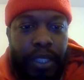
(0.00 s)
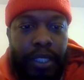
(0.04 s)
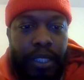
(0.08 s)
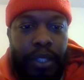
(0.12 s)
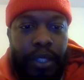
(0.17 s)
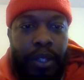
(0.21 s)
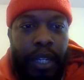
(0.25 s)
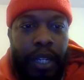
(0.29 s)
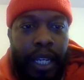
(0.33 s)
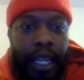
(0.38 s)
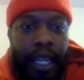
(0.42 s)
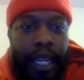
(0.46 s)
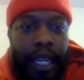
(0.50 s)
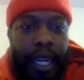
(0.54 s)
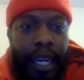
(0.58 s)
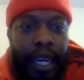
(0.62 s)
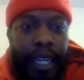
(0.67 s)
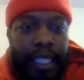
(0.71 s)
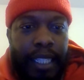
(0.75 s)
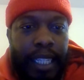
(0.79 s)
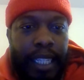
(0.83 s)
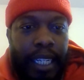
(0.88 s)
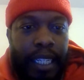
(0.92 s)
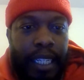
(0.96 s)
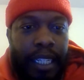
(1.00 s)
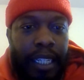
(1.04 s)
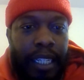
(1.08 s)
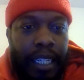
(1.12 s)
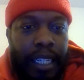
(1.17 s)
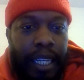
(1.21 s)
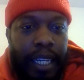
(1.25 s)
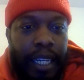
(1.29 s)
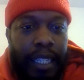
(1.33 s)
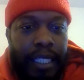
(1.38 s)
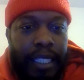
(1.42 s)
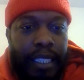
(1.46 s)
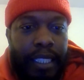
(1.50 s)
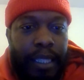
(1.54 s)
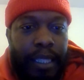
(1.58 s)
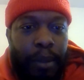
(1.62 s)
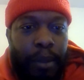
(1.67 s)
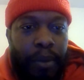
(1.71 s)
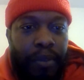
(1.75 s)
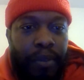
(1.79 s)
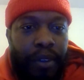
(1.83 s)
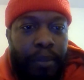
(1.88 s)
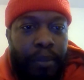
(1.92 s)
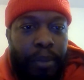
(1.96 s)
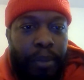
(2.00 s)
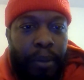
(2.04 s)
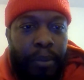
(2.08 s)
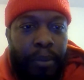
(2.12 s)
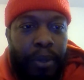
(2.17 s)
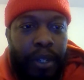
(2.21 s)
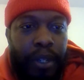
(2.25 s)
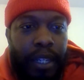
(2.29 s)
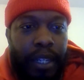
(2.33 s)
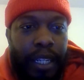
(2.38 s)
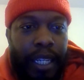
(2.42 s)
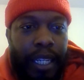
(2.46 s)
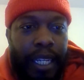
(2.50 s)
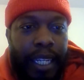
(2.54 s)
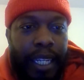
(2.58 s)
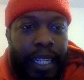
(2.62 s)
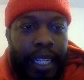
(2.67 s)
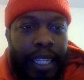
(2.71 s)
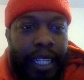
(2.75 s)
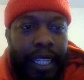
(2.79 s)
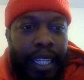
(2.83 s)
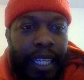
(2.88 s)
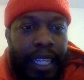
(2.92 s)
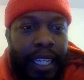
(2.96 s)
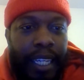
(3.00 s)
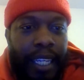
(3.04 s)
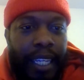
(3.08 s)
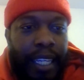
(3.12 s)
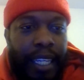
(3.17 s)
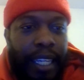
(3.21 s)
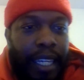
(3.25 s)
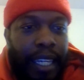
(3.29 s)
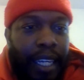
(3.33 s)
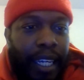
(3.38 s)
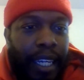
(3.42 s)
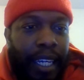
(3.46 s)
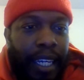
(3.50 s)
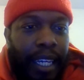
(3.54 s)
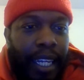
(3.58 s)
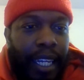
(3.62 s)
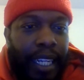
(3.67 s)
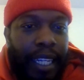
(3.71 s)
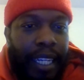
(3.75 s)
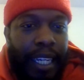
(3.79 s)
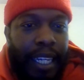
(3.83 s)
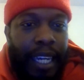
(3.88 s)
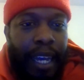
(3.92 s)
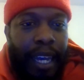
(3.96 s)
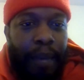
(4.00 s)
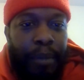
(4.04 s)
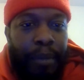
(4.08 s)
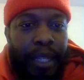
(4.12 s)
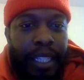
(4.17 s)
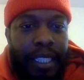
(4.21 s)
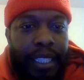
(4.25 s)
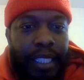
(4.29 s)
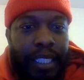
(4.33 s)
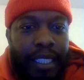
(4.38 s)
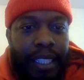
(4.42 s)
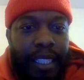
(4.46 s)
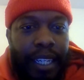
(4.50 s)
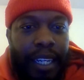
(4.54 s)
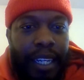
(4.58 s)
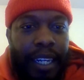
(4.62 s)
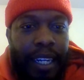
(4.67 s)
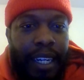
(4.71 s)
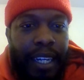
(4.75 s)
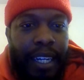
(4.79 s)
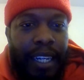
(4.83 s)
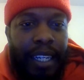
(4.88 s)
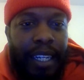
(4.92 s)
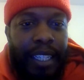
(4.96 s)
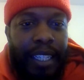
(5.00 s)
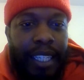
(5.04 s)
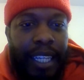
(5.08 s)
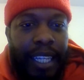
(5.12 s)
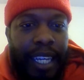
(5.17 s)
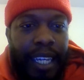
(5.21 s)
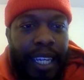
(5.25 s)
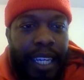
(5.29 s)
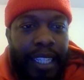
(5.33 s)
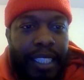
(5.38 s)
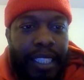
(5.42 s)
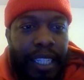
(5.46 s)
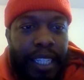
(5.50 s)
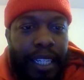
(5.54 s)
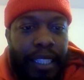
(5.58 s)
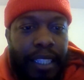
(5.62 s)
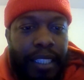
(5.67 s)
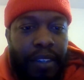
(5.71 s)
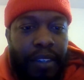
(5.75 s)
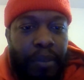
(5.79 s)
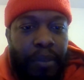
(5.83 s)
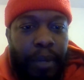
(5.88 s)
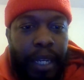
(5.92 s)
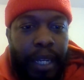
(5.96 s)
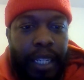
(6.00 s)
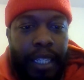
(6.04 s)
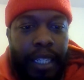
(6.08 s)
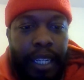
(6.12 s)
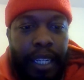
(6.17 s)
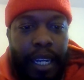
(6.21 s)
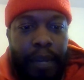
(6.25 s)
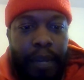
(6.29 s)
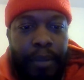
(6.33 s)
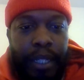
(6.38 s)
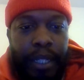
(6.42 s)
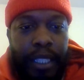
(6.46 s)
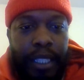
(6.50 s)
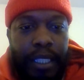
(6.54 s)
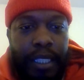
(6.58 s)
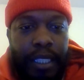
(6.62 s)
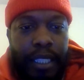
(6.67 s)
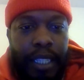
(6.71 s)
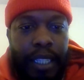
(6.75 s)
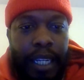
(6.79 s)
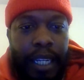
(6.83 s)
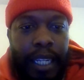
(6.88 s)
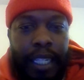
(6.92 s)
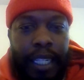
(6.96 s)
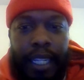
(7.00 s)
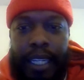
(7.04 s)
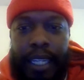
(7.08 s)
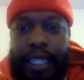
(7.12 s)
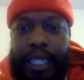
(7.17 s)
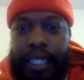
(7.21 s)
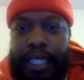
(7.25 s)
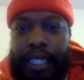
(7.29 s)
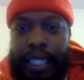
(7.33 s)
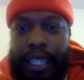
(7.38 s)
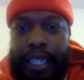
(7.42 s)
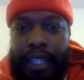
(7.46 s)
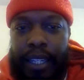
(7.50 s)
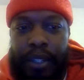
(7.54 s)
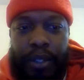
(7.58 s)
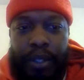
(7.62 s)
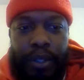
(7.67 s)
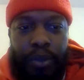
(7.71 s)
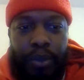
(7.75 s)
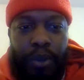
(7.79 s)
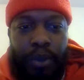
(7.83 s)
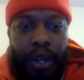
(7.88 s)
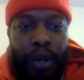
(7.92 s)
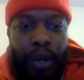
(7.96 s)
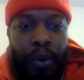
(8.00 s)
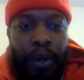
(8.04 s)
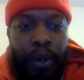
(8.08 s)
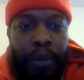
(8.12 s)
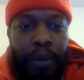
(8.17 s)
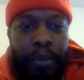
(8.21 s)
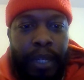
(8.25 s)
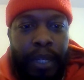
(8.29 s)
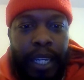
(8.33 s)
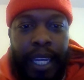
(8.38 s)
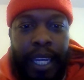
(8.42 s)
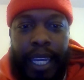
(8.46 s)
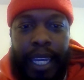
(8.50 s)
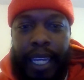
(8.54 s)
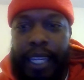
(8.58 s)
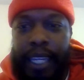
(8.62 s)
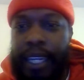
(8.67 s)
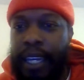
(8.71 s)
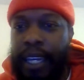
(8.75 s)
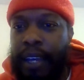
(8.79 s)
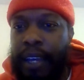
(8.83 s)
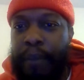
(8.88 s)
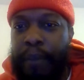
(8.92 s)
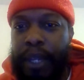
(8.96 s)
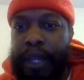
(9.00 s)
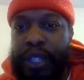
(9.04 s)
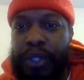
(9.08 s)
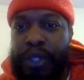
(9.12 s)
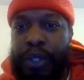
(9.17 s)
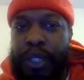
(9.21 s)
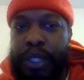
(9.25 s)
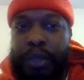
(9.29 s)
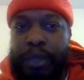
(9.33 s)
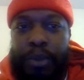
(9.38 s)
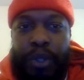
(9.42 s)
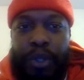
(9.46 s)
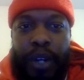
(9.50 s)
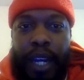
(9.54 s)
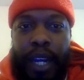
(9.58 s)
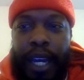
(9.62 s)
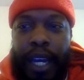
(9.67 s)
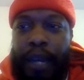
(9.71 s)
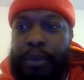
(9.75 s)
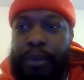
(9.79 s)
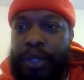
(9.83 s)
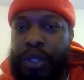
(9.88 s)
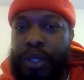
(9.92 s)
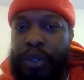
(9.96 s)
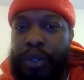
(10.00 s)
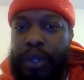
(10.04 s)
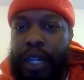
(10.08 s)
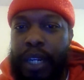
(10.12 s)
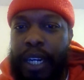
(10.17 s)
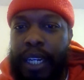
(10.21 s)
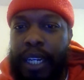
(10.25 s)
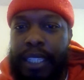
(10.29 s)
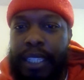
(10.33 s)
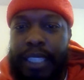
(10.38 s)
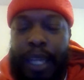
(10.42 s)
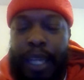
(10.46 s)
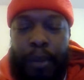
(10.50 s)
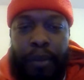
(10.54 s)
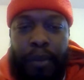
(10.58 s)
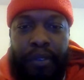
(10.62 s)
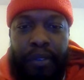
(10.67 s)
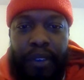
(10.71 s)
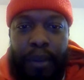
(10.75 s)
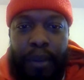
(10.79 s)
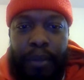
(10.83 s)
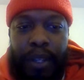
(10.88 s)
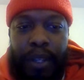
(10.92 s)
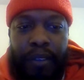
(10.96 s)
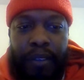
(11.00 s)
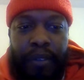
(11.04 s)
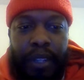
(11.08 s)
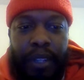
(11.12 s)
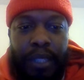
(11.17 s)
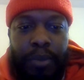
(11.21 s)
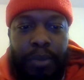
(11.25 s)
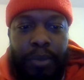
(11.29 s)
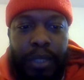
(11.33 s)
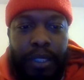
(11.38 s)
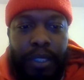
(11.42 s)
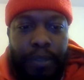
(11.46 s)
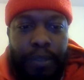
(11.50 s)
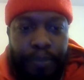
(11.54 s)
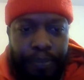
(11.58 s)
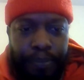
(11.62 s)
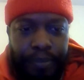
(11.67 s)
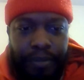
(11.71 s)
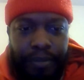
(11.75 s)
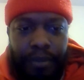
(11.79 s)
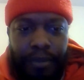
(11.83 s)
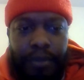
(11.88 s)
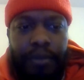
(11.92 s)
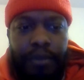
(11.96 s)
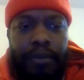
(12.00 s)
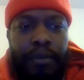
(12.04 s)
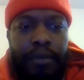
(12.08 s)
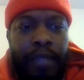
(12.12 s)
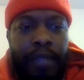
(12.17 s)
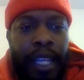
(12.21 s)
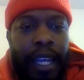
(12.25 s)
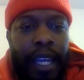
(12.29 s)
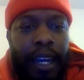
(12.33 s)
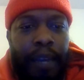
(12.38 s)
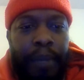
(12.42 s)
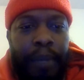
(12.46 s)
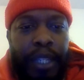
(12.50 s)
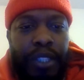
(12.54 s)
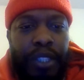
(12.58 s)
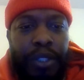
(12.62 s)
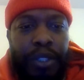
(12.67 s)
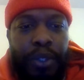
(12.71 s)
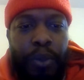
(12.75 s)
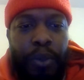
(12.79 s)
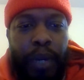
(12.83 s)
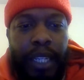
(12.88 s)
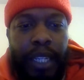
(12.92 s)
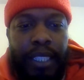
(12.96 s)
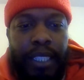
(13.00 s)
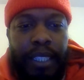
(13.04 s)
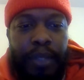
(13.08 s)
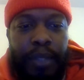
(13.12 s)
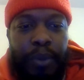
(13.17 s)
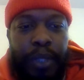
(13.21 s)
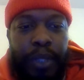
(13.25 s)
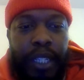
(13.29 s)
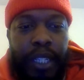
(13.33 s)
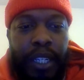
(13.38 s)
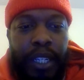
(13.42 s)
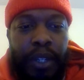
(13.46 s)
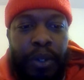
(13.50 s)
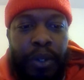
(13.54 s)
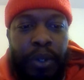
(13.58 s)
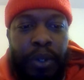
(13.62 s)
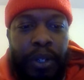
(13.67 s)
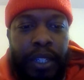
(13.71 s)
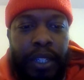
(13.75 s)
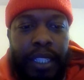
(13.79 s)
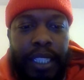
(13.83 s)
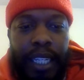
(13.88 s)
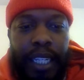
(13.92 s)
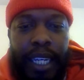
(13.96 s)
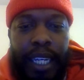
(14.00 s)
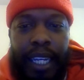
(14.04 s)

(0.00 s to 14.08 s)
So taking a look at some of the people in the comments. Yeah, shout out to everybody in the comments. I think I did get on the wrong one, but hey, make sure you subscribe to Simon Family Investments. Make sure you watch them when they're on.